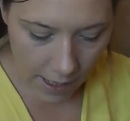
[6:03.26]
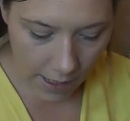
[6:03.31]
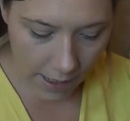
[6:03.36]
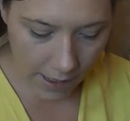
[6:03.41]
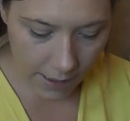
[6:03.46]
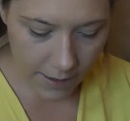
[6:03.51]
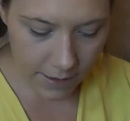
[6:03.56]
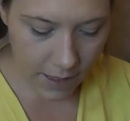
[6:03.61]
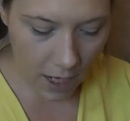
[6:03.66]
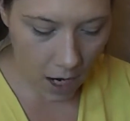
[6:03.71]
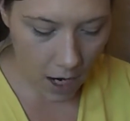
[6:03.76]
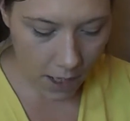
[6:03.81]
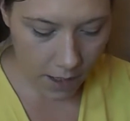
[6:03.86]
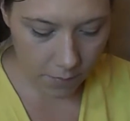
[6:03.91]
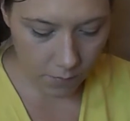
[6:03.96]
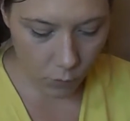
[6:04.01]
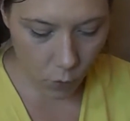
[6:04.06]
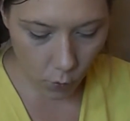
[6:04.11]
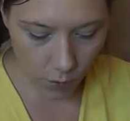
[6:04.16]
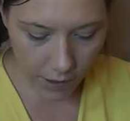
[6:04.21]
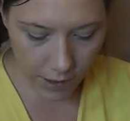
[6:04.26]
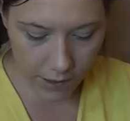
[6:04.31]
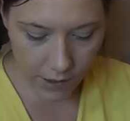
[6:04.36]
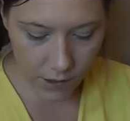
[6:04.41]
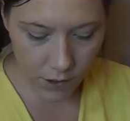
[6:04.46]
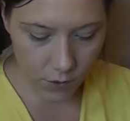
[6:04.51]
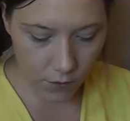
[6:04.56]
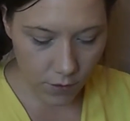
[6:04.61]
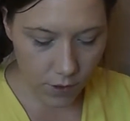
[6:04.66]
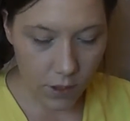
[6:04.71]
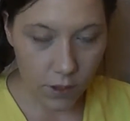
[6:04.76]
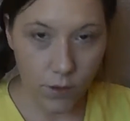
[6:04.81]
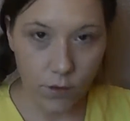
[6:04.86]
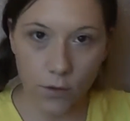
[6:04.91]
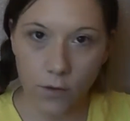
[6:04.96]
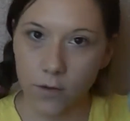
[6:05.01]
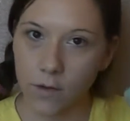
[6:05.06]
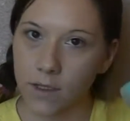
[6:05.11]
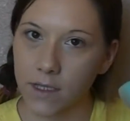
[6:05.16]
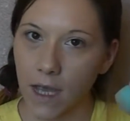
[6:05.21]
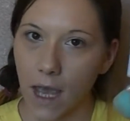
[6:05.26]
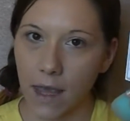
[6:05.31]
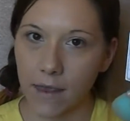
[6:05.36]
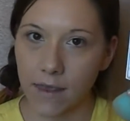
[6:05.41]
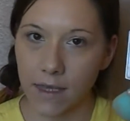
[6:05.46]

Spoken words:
and I'm going to use